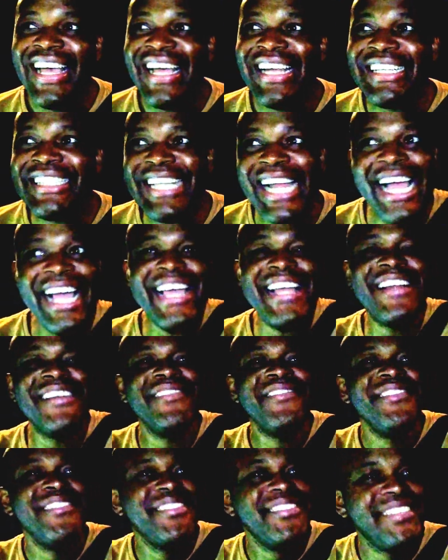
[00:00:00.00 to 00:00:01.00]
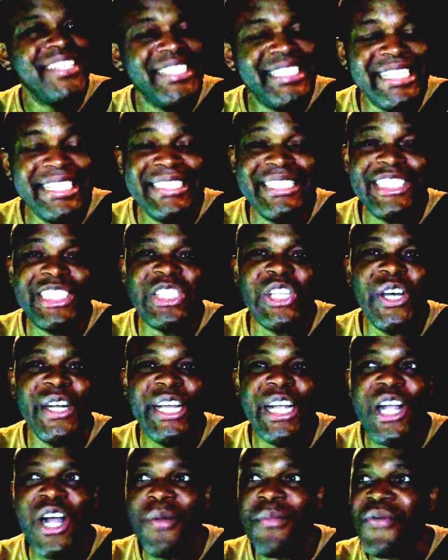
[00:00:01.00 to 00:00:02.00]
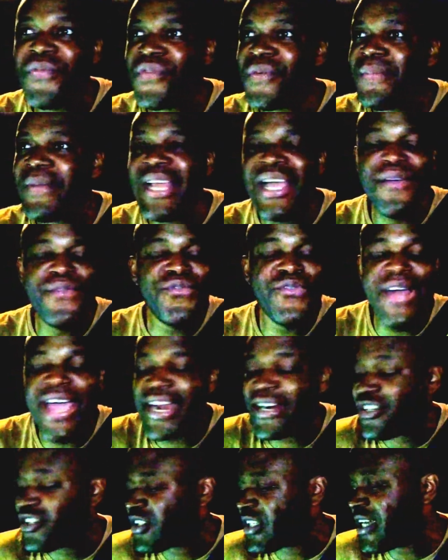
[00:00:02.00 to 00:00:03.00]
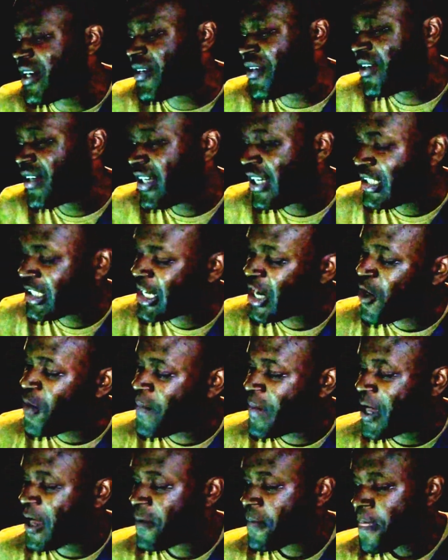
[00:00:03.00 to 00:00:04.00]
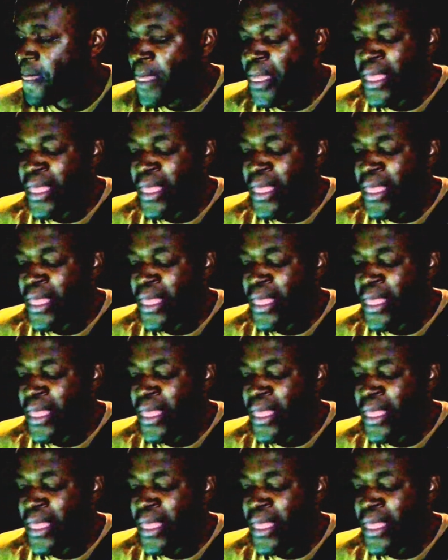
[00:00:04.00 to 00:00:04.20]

And then the disses started coming from left, right, and center. Let's go, man.